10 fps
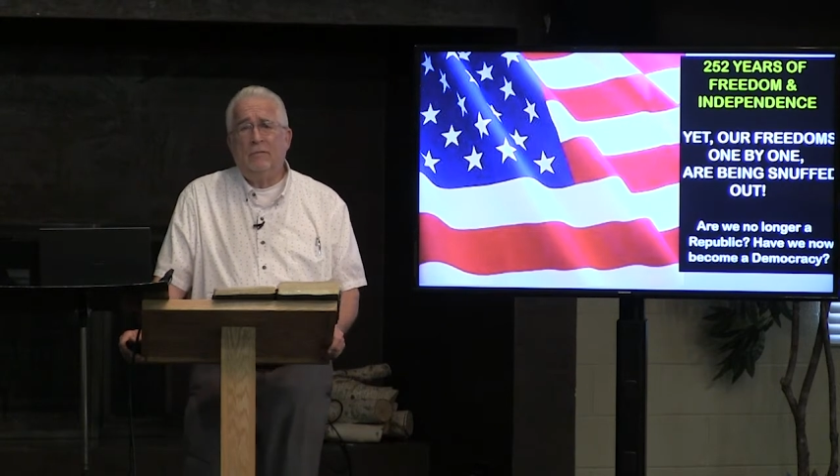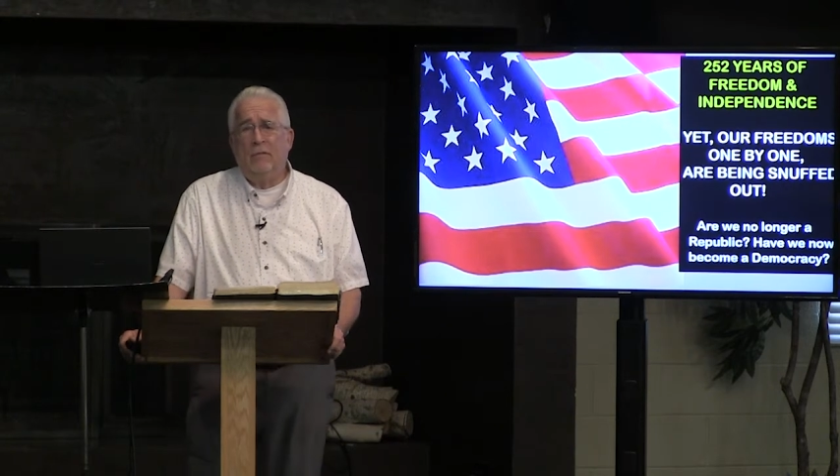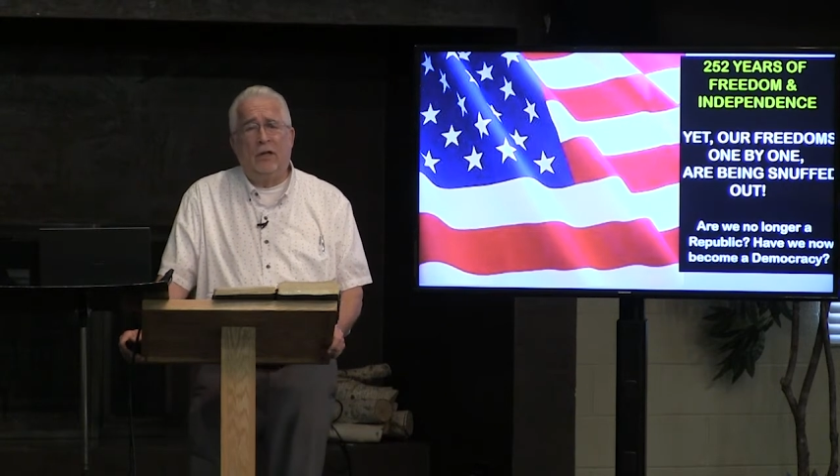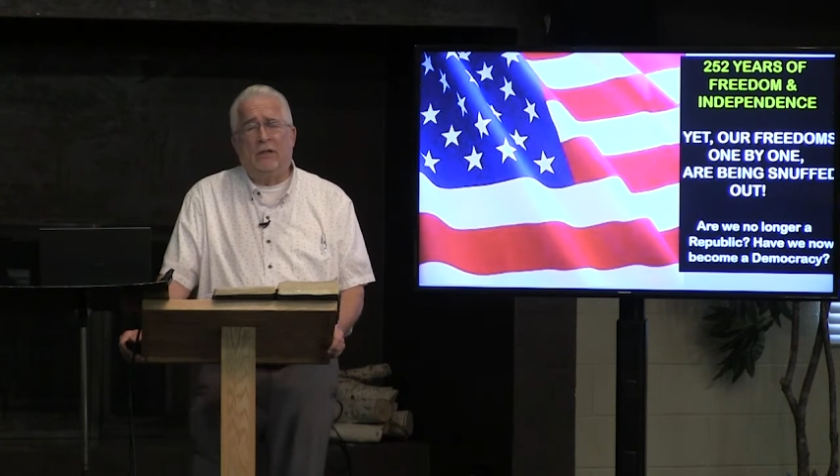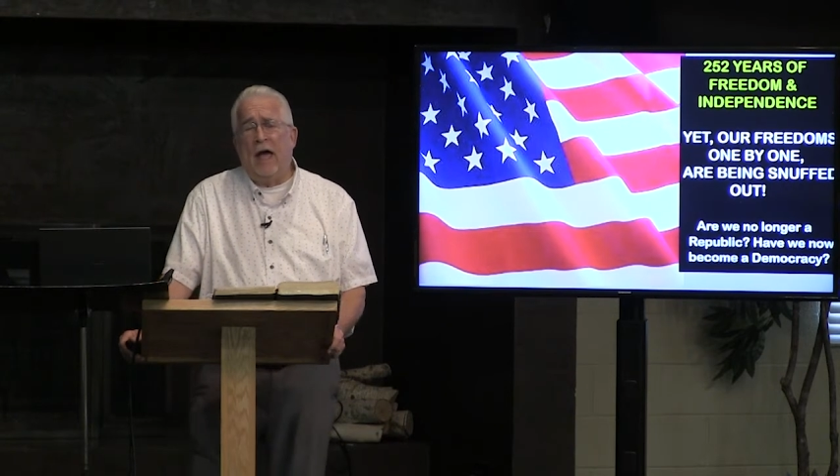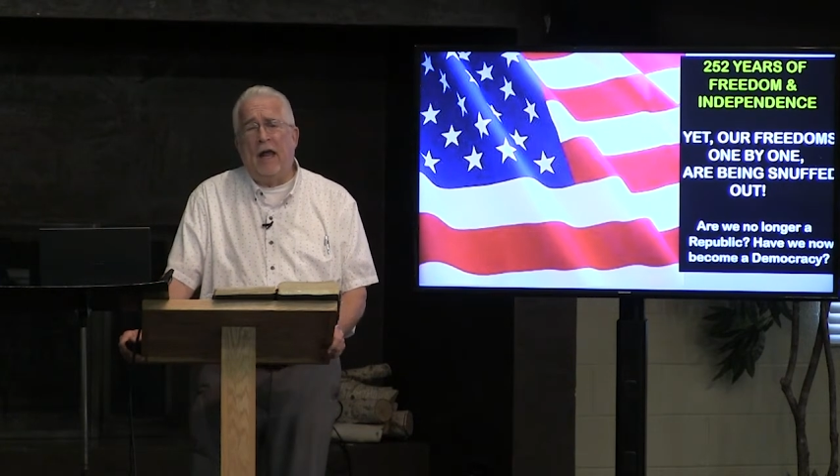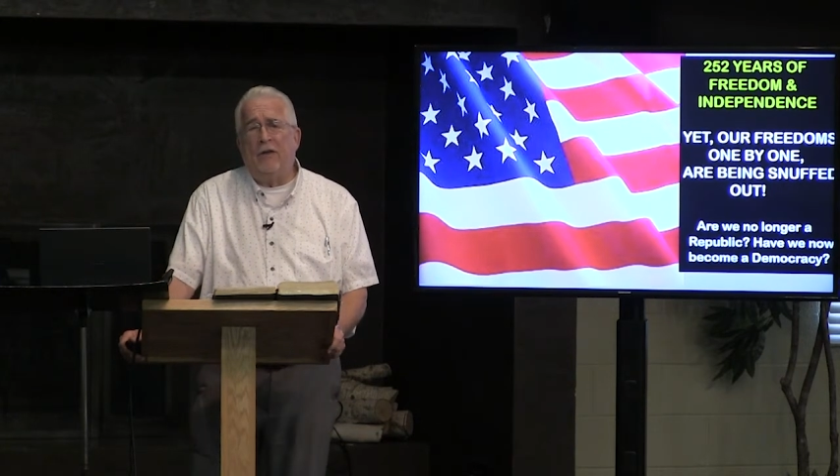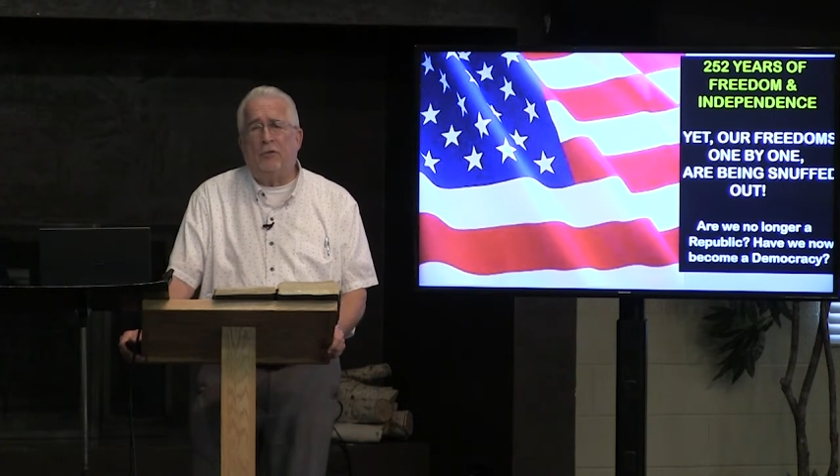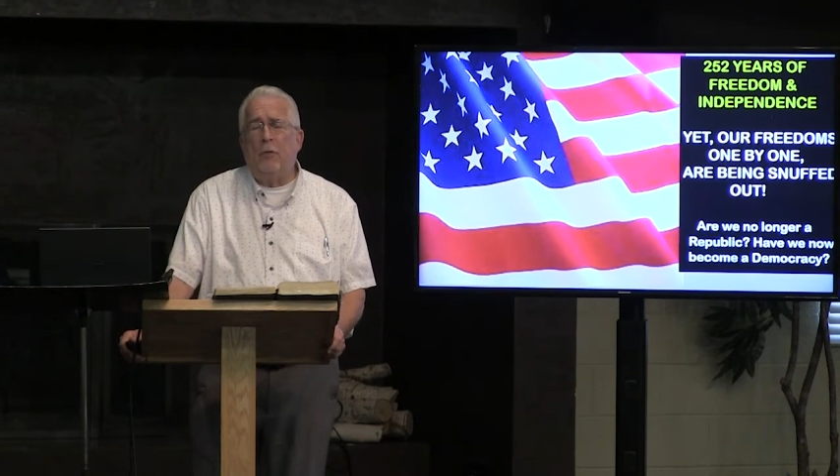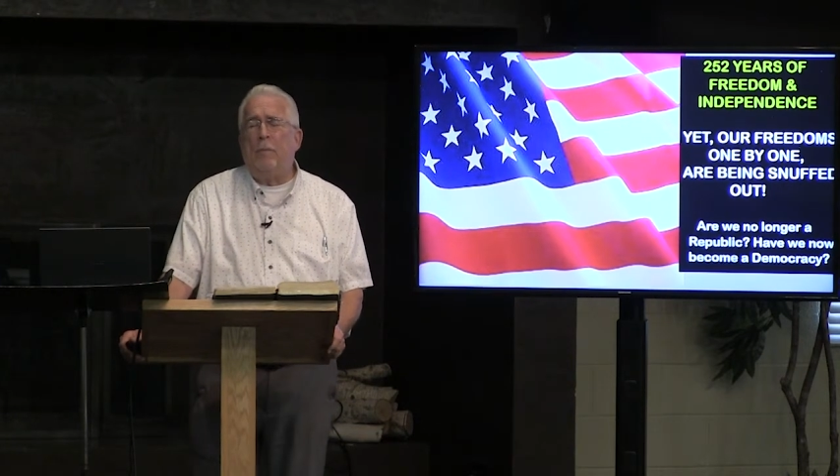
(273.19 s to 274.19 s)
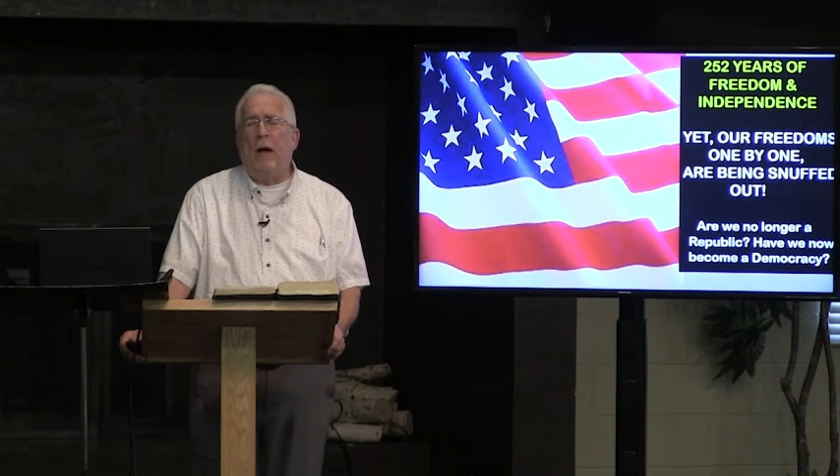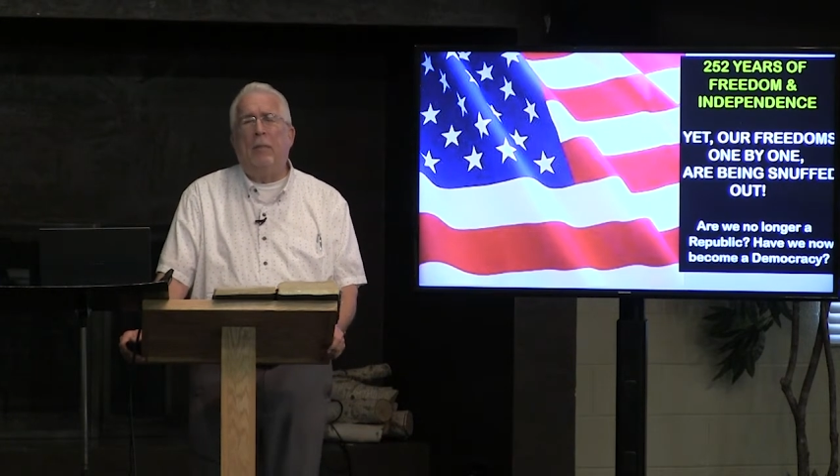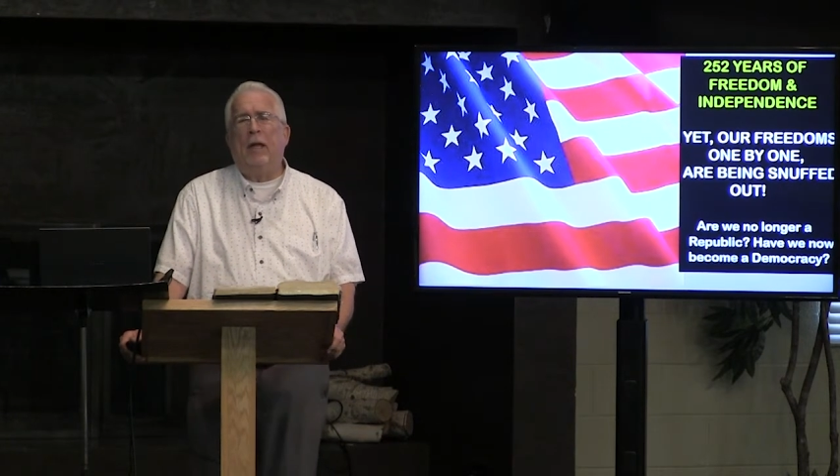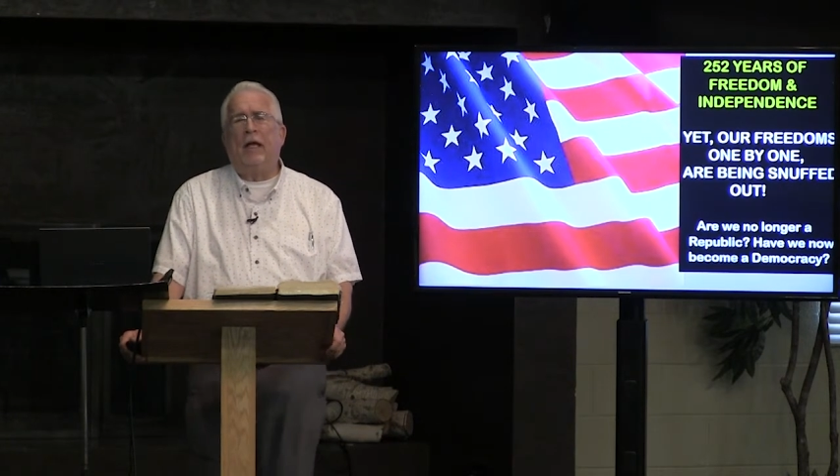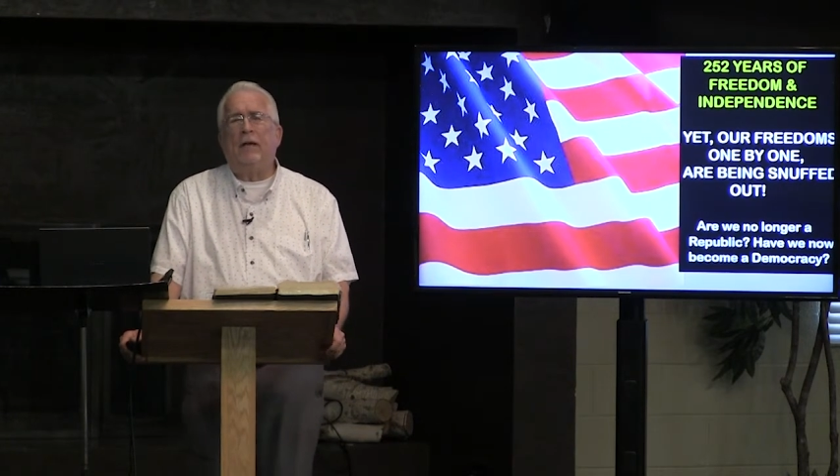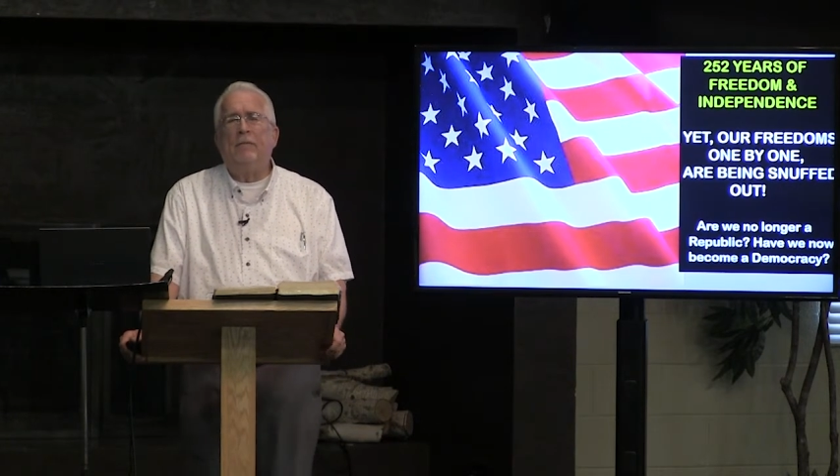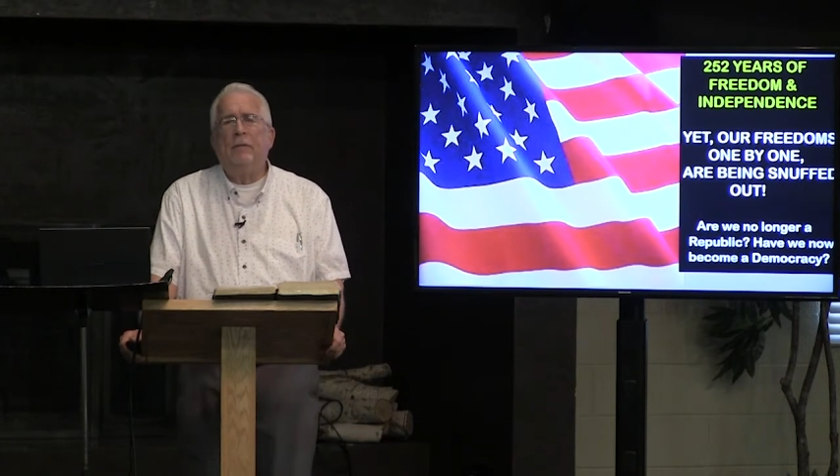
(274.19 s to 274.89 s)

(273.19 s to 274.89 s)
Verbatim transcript: looked at as a republic.